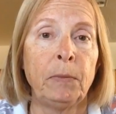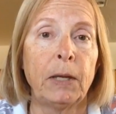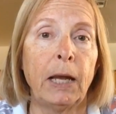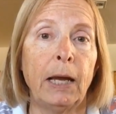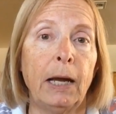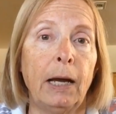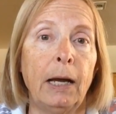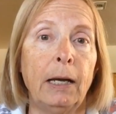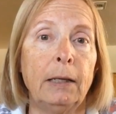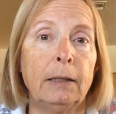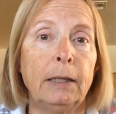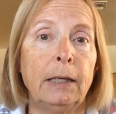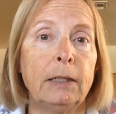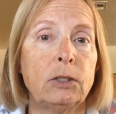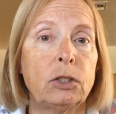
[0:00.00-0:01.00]

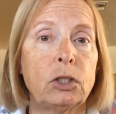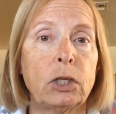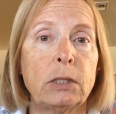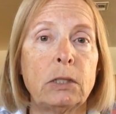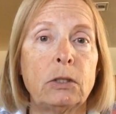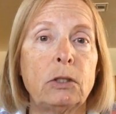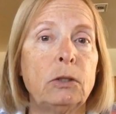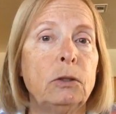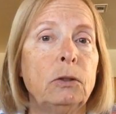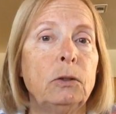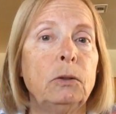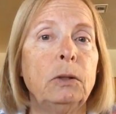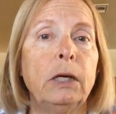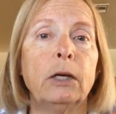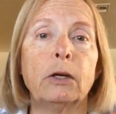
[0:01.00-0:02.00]
And it's just
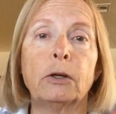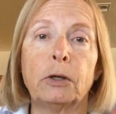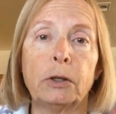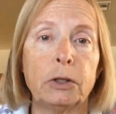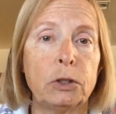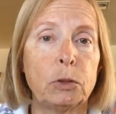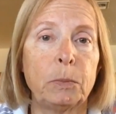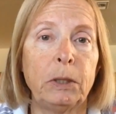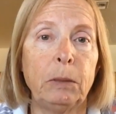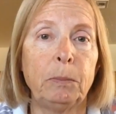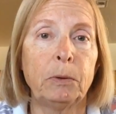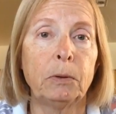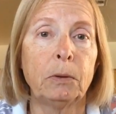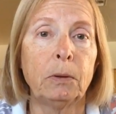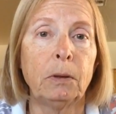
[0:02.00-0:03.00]
to encourage
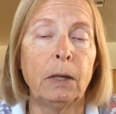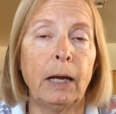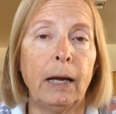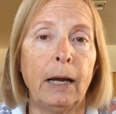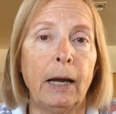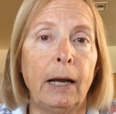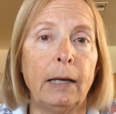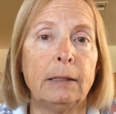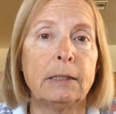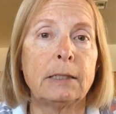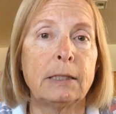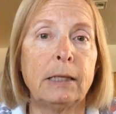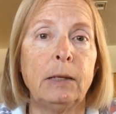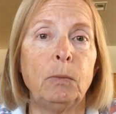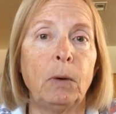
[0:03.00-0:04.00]
people and
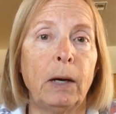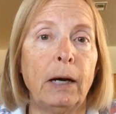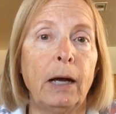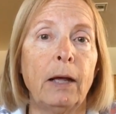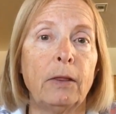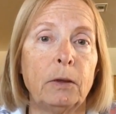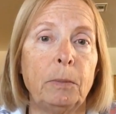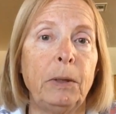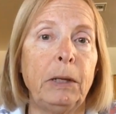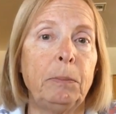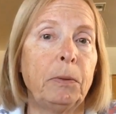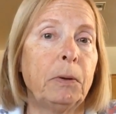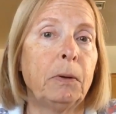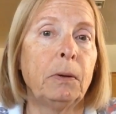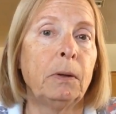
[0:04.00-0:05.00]
see what other
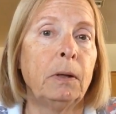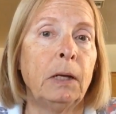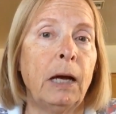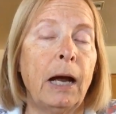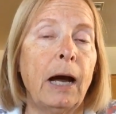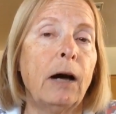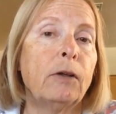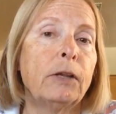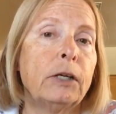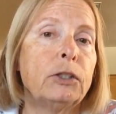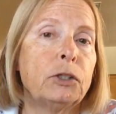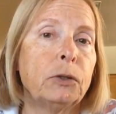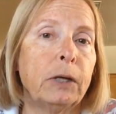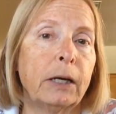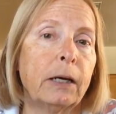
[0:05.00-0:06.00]
people, how they're
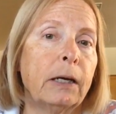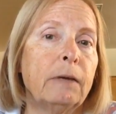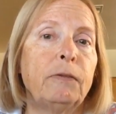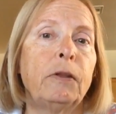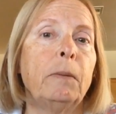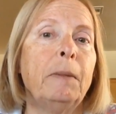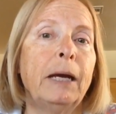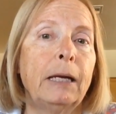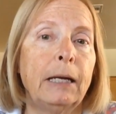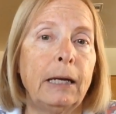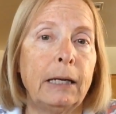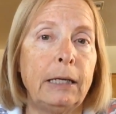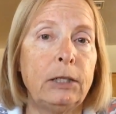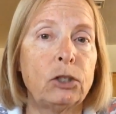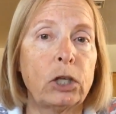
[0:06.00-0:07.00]
doing it, if they're making
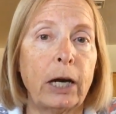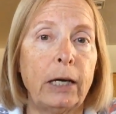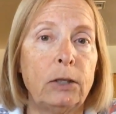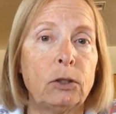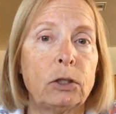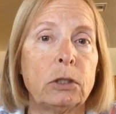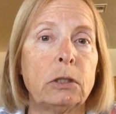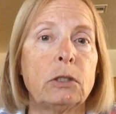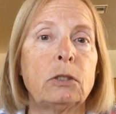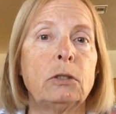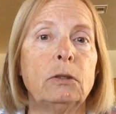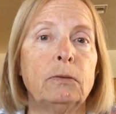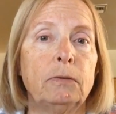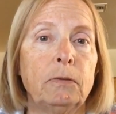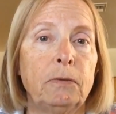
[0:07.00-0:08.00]
any changes
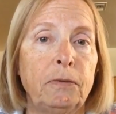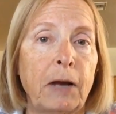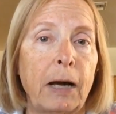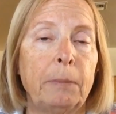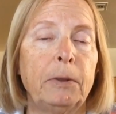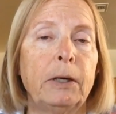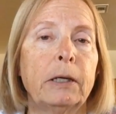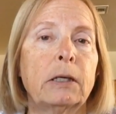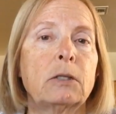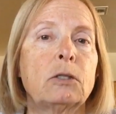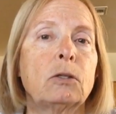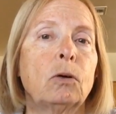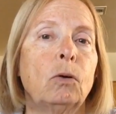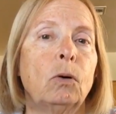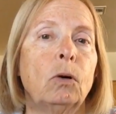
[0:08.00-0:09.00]
to fabrics
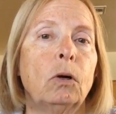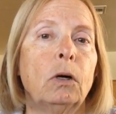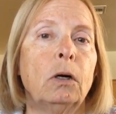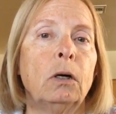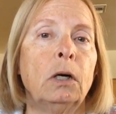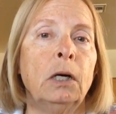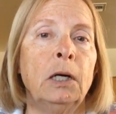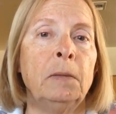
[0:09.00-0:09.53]
or